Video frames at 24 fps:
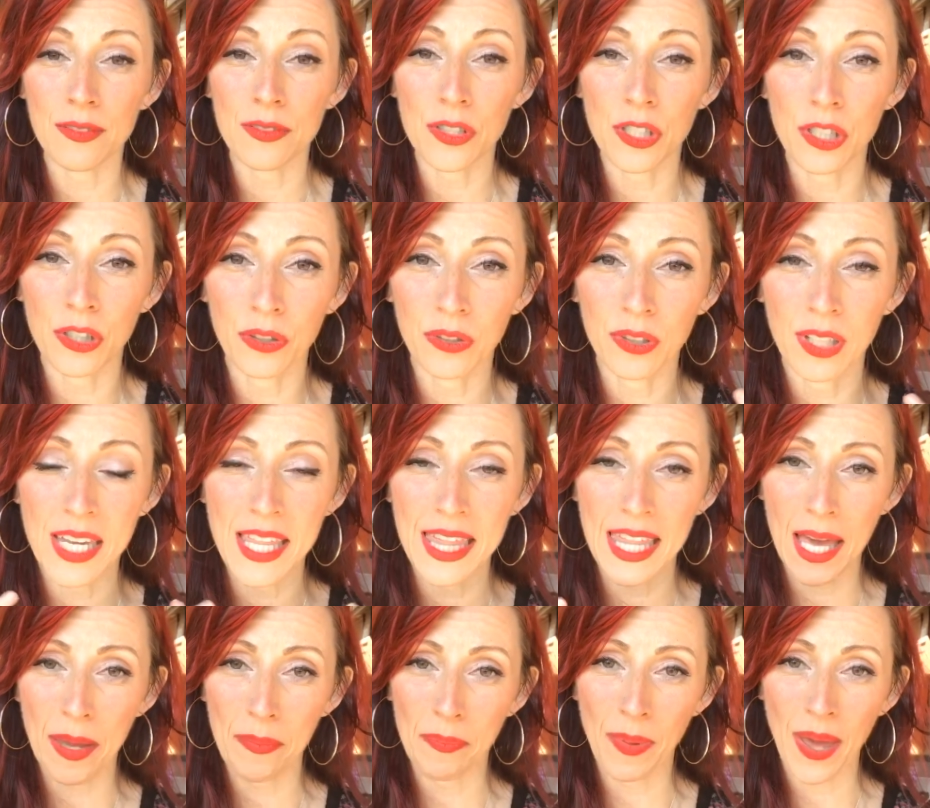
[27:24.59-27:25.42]
to create
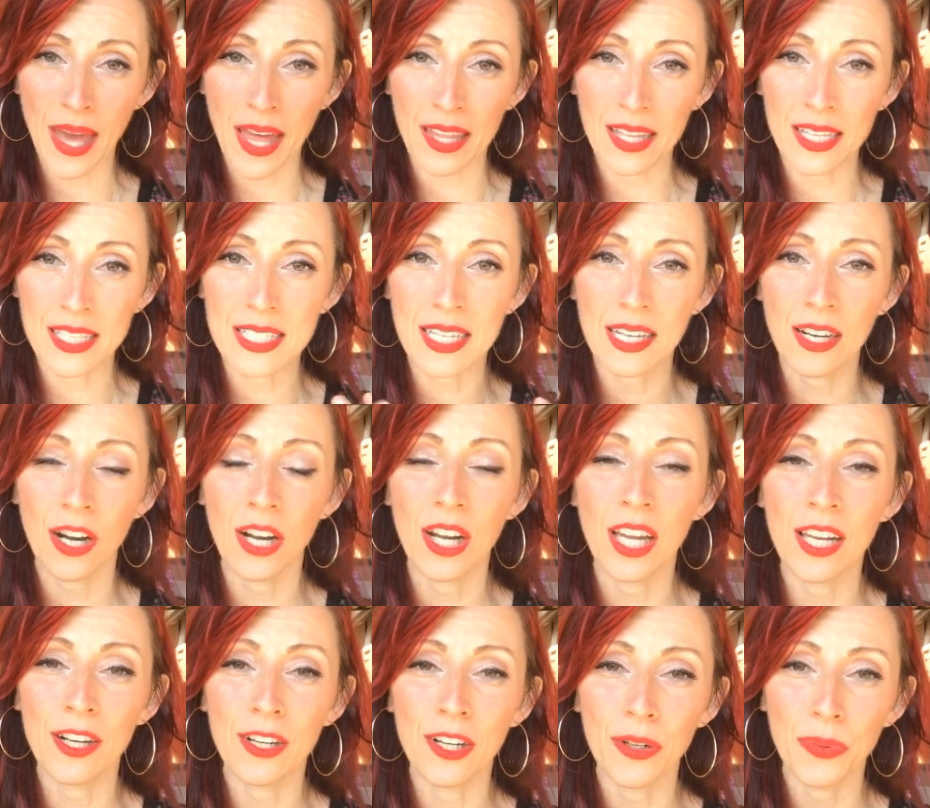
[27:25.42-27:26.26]
that balance in our
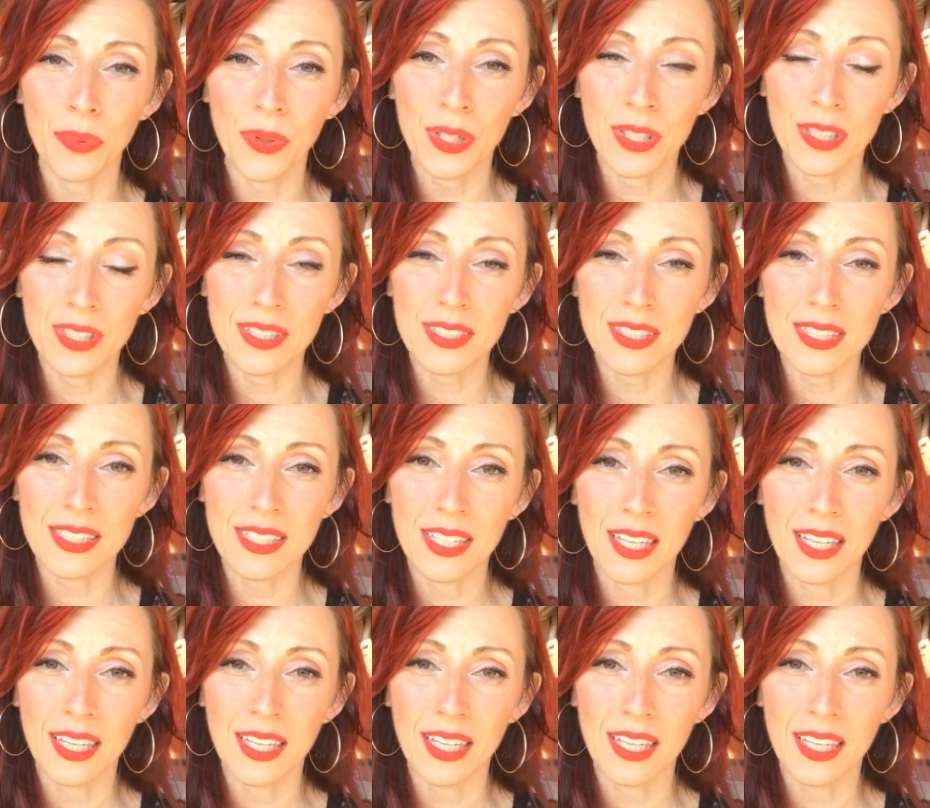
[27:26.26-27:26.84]
inner worlds